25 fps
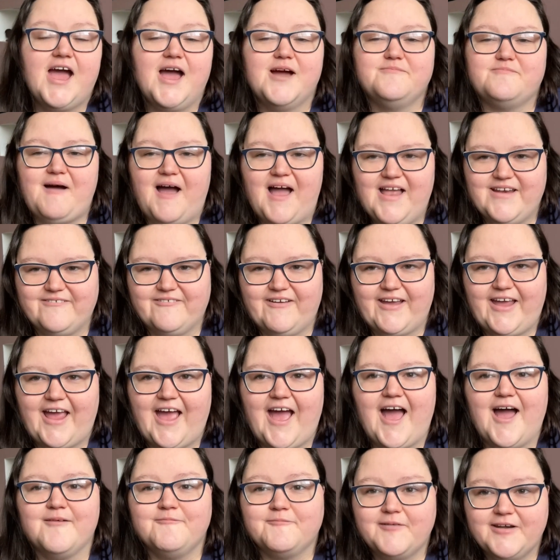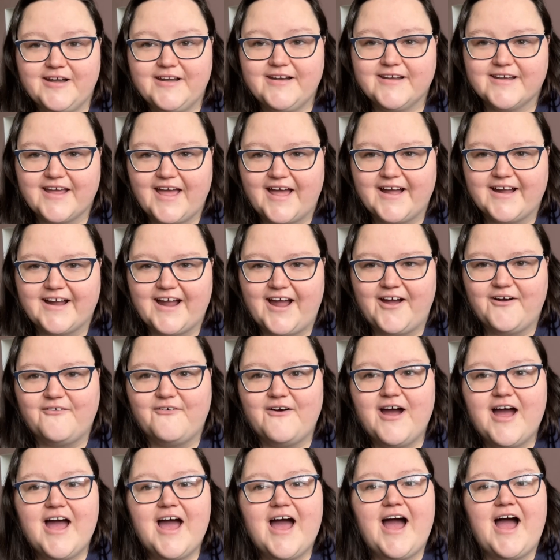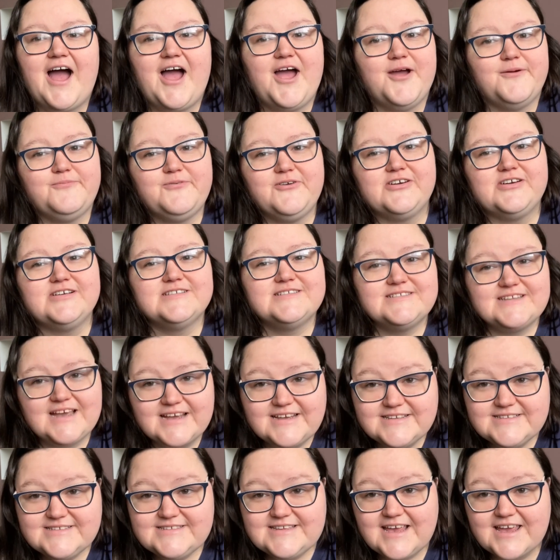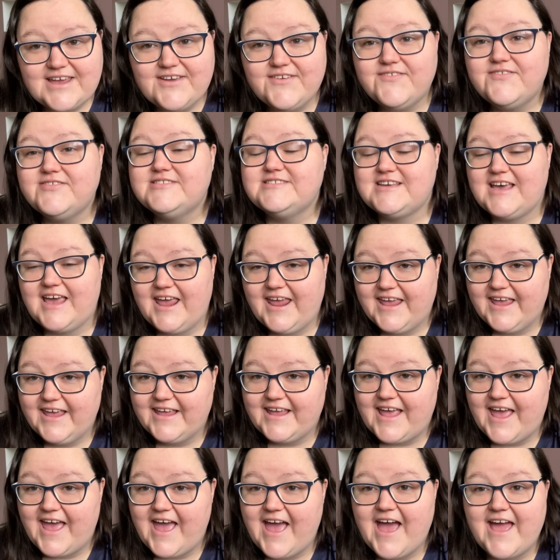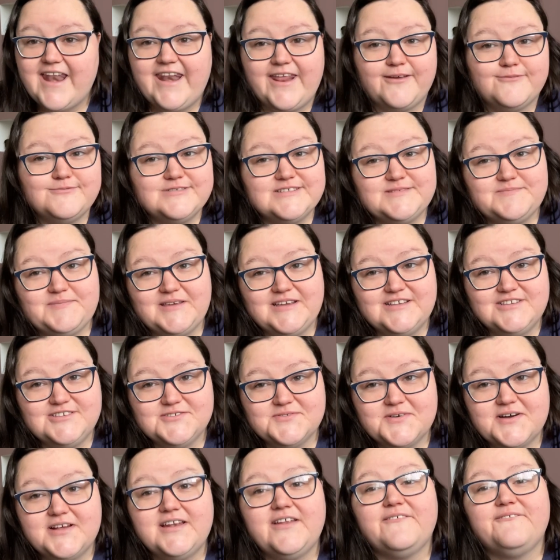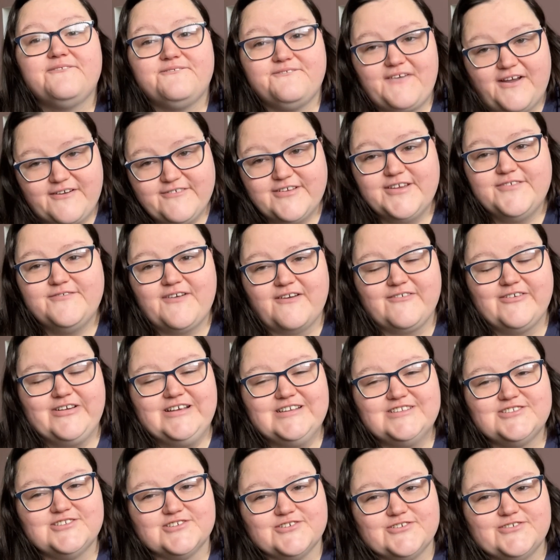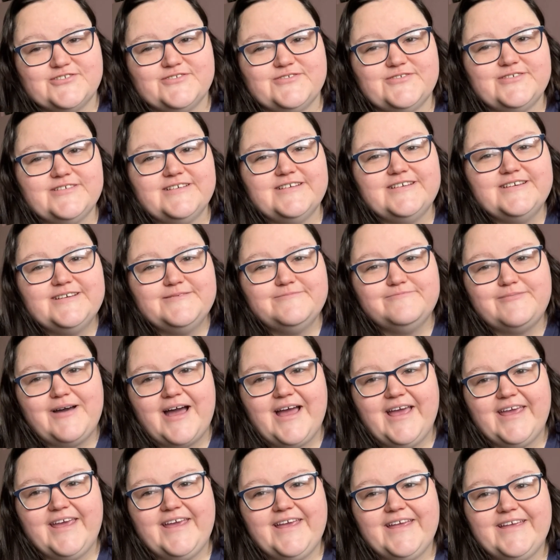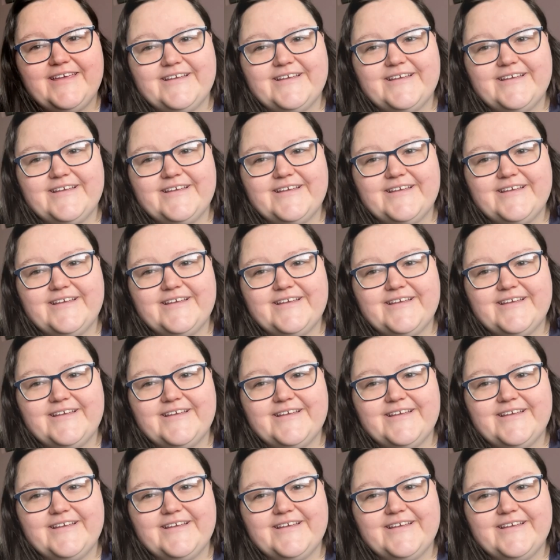But anyway, I'm gonna go. I hope you're all staying safe, taking care, and I will speak to you all very, very soon. Bye.